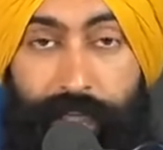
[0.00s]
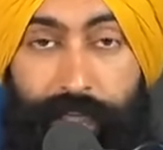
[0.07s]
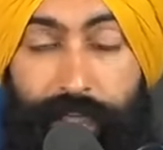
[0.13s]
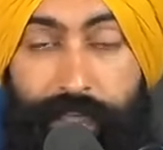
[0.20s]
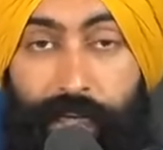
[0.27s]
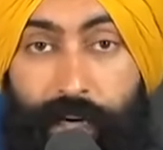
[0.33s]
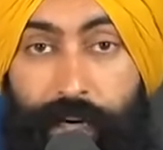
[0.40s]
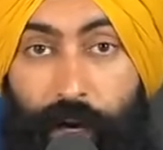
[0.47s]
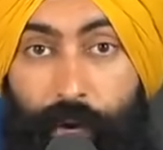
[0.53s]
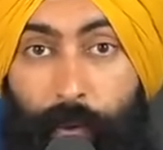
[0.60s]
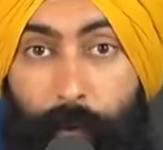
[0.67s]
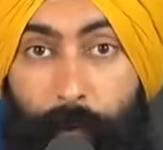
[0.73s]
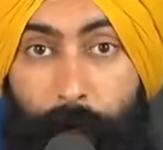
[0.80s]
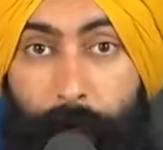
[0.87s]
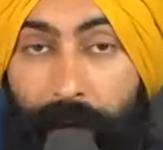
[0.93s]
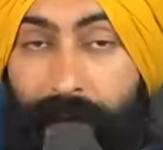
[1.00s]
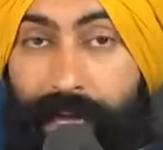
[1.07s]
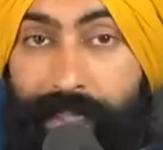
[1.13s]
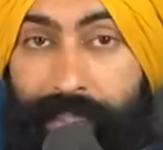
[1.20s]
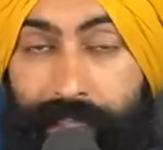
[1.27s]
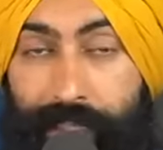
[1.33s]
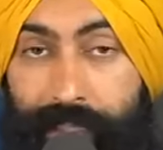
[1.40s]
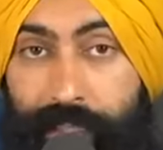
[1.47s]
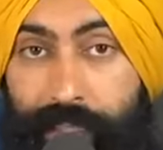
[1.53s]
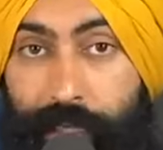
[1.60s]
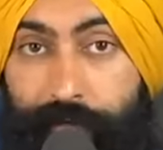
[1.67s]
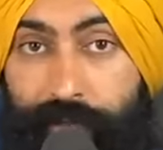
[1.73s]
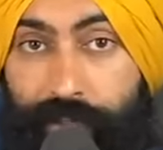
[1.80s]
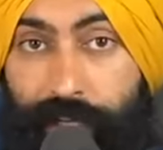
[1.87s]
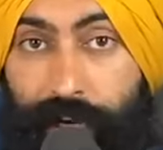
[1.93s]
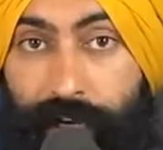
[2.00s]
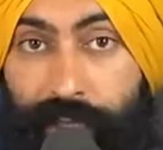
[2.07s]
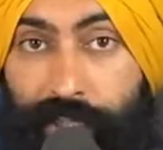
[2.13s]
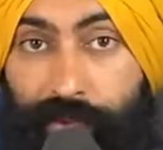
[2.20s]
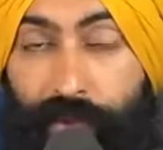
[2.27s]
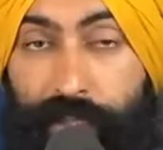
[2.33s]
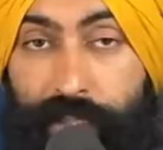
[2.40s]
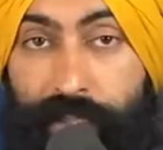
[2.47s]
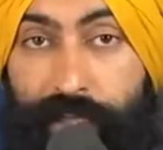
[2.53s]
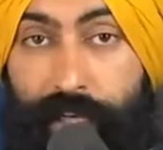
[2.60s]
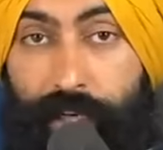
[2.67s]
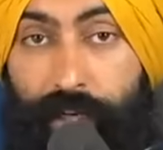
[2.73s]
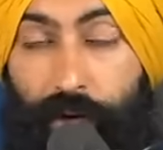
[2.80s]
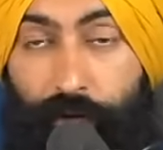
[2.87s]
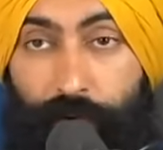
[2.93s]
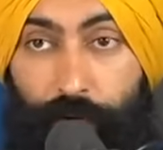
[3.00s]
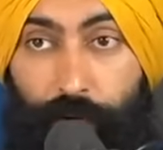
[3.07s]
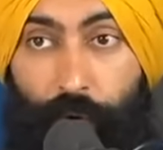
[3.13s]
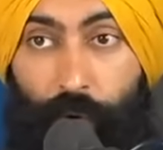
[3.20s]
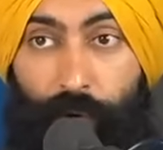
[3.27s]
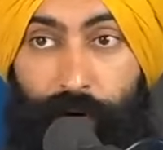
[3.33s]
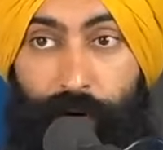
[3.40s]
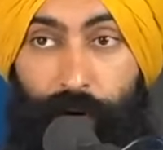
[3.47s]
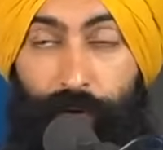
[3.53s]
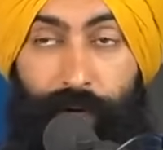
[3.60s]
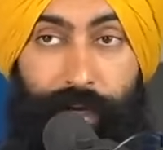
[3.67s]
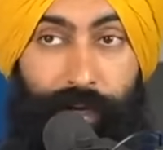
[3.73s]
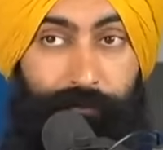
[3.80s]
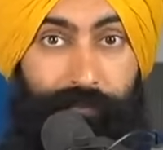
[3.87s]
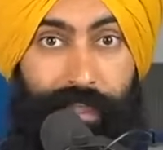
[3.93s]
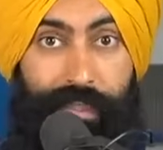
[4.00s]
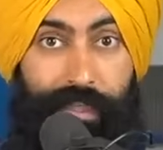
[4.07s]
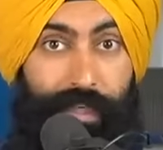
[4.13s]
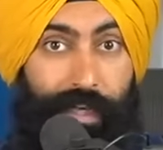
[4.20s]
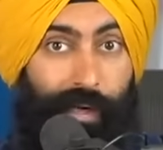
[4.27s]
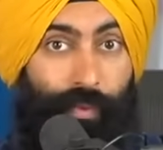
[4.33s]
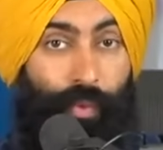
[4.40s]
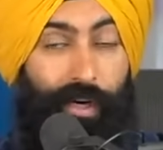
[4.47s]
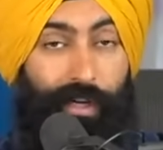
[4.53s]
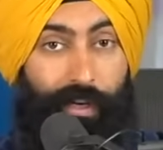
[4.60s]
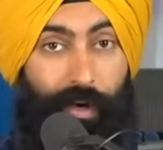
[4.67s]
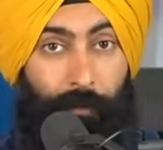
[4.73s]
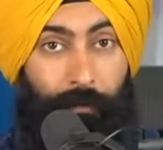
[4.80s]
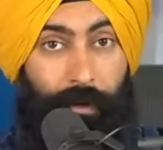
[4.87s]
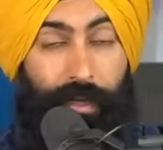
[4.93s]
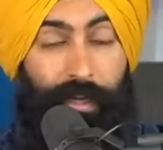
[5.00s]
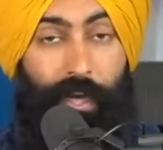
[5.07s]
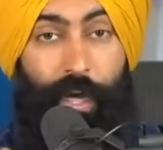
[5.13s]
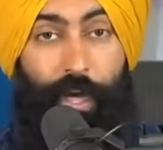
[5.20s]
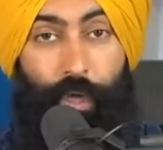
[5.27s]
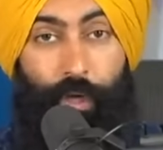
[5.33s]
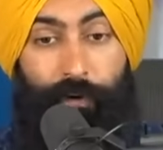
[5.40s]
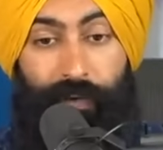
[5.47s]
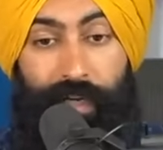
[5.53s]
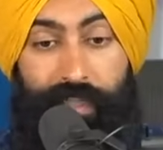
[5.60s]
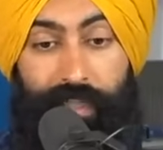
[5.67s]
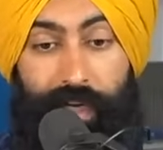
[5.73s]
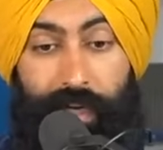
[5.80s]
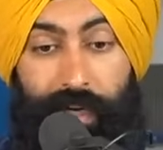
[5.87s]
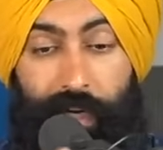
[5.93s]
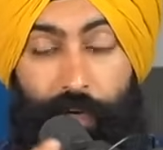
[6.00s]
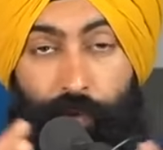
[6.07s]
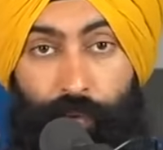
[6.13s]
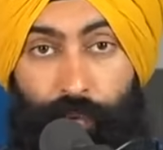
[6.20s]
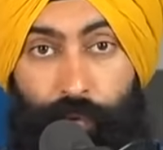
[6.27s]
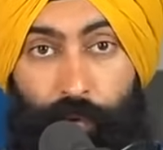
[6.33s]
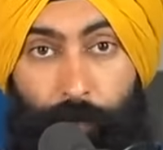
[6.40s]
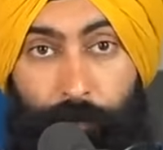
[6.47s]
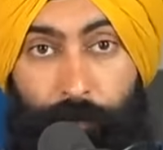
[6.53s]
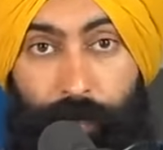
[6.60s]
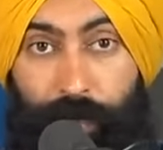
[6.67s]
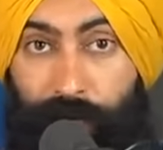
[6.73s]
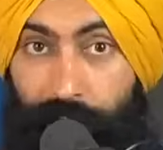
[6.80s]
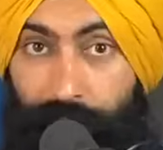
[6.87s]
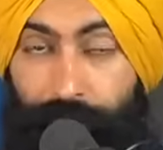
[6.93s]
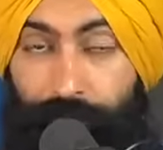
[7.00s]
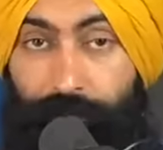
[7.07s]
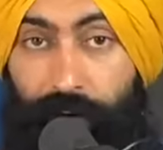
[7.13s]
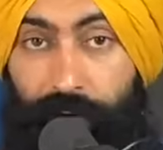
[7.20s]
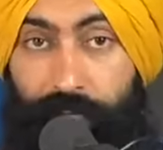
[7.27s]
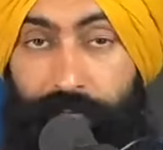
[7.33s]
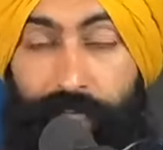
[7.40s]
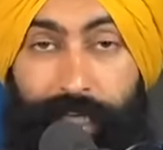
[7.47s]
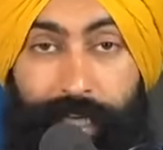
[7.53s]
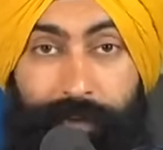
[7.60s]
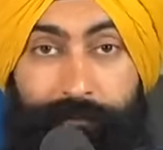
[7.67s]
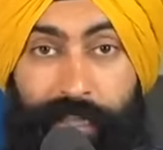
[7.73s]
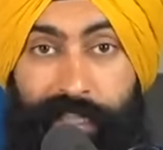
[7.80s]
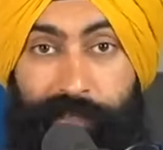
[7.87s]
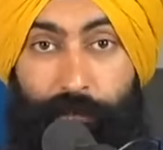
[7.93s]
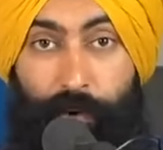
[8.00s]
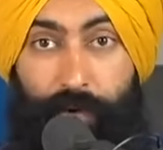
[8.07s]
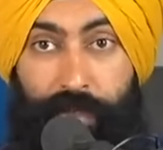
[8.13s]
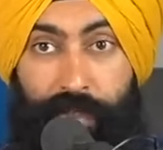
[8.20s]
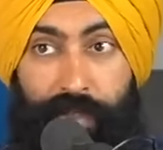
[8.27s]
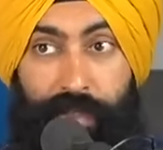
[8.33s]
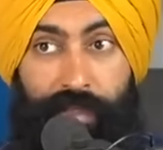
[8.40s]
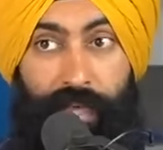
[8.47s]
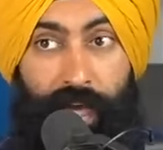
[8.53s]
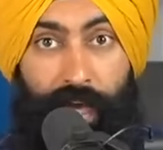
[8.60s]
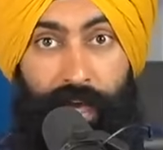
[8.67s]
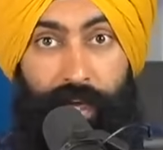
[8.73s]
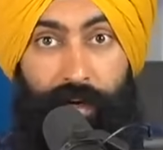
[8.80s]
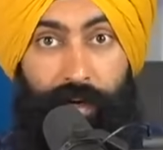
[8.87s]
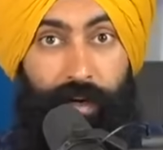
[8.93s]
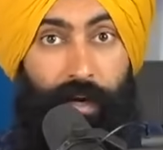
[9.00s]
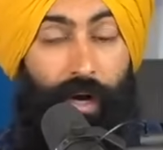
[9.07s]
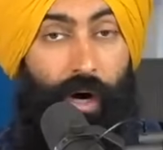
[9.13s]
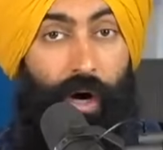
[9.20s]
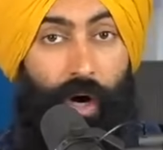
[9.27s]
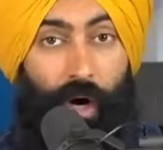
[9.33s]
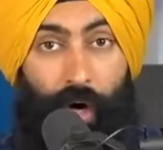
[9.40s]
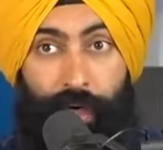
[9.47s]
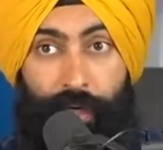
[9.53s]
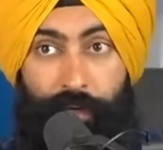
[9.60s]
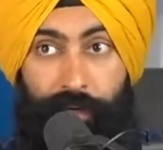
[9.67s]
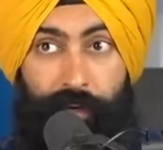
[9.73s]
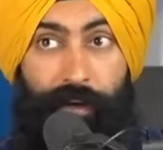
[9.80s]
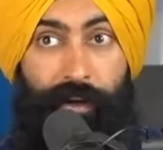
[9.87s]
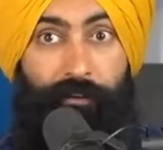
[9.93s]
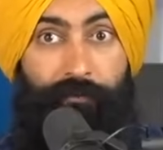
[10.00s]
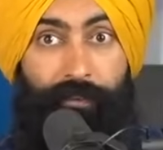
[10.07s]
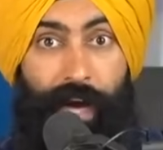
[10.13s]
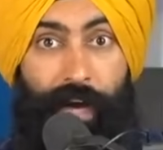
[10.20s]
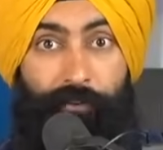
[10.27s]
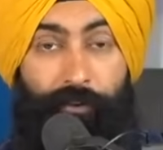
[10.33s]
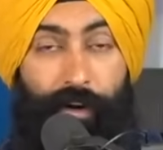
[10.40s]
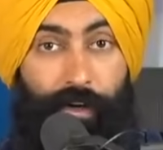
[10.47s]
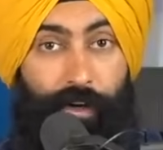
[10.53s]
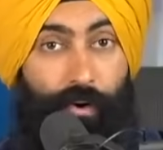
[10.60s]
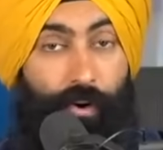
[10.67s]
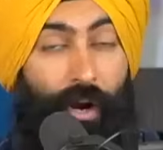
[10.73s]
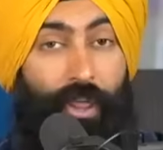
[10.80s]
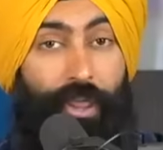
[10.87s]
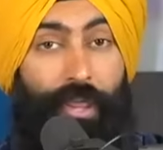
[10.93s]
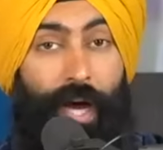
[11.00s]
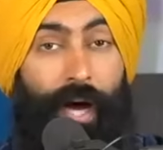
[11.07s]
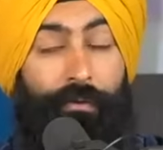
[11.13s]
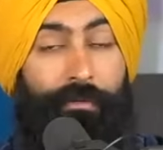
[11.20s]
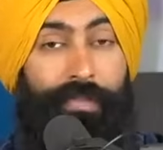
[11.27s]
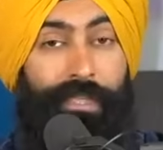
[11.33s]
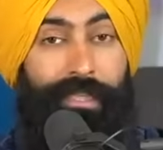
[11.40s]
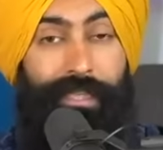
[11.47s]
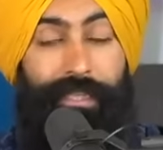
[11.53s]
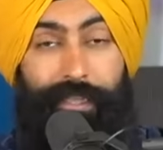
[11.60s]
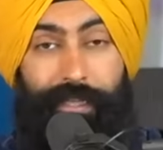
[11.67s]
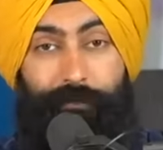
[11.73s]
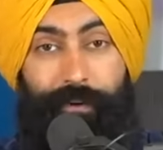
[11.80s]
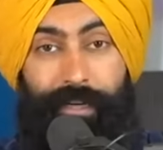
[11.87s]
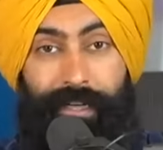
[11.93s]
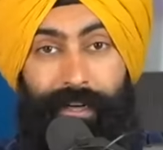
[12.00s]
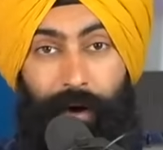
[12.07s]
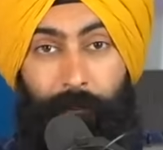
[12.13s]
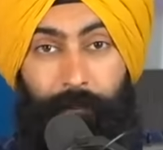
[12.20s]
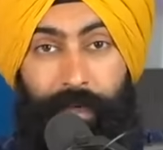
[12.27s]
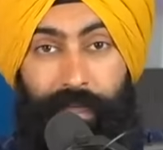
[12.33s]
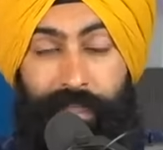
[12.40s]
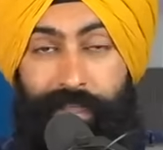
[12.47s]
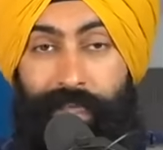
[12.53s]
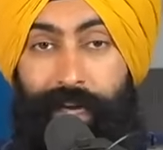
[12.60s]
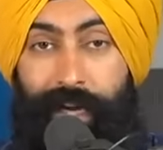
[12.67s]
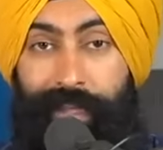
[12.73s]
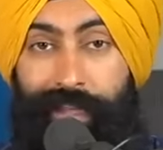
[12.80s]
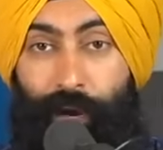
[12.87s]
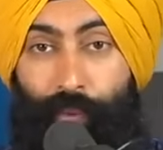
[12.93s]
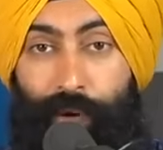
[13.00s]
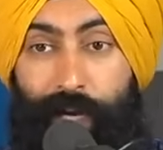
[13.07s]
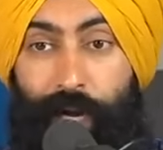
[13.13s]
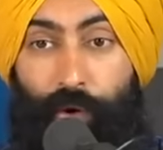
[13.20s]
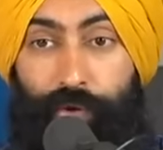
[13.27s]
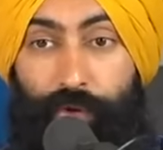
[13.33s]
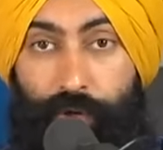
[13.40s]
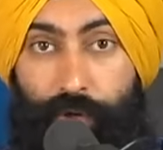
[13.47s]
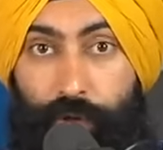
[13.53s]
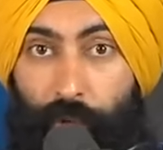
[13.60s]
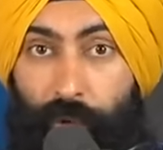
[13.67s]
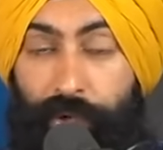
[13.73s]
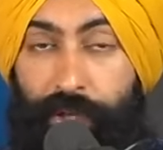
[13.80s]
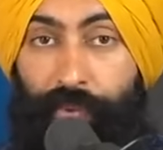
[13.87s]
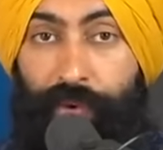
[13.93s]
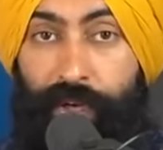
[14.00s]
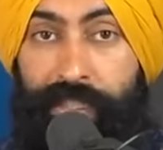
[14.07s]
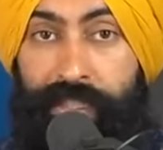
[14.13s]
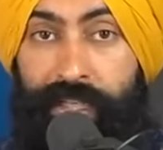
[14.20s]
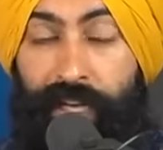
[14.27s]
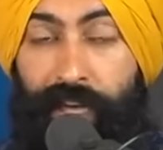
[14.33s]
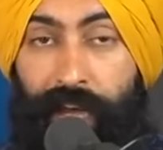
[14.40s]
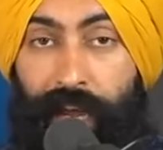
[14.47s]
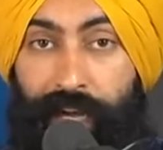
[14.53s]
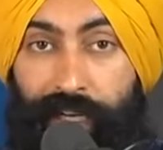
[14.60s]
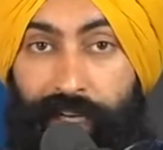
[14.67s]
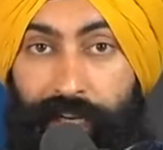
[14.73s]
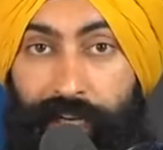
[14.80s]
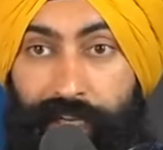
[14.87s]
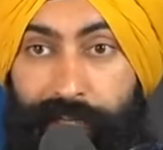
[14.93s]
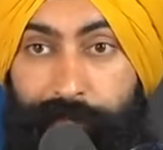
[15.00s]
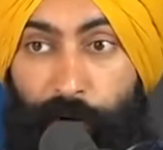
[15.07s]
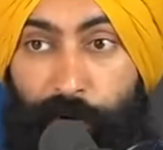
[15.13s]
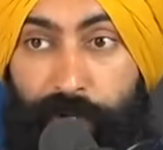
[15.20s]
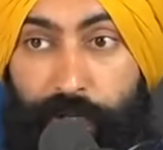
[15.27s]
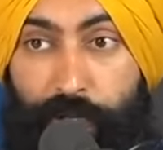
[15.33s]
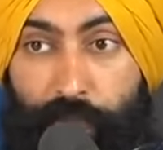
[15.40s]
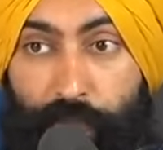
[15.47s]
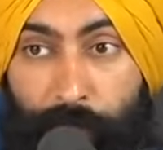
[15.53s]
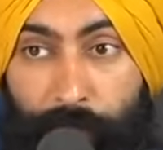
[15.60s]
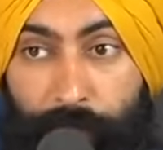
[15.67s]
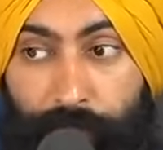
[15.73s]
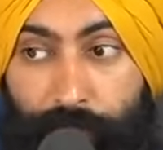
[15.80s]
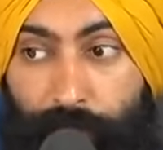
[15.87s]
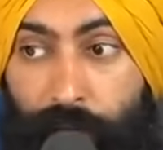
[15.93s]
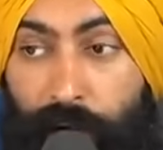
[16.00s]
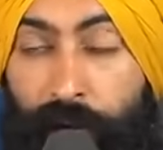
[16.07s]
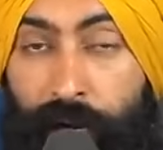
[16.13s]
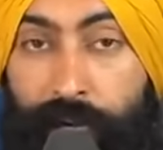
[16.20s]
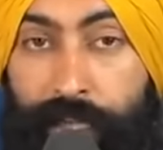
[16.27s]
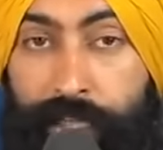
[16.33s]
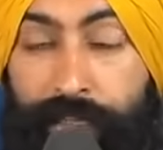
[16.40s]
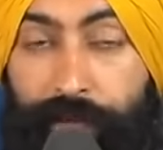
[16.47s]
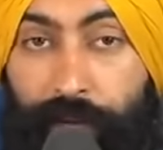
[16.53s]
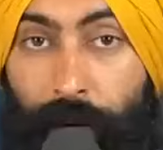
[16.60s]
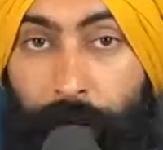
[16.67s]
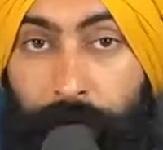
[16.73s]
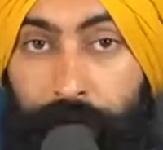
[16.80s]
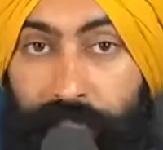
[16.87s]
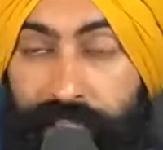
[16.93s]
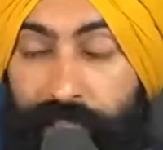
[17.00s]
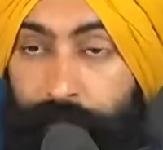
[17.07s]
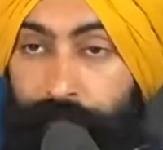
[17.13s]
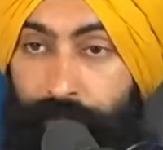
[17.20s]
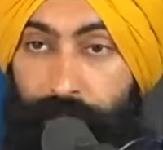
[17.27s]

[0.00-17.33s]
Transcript: These are now baskets of stocks, where instead of you going out and investing in one company, you invest in a group, a fund that gives exposure to 10, 100, 500 or 1,000 different companies. That way, now you lower the risk and you can get exposure to a broad list of companies.